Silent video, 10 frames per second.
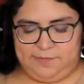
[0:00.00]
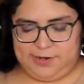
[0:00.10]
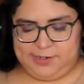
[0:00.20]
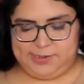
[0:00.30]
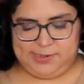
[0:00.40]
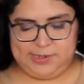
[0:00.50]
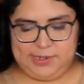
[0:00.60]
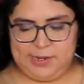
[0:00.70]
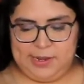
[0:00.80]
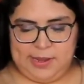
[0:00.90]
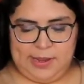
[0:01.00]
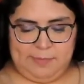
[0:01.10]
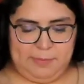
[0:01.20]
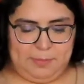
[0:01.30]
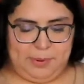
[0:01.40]
first.
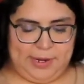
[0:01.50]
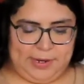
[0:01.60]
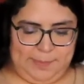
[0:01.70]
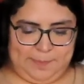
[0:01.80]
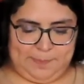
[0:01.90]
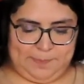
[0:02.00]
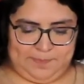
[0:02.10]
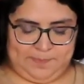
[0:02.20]
I'm gonna break it up.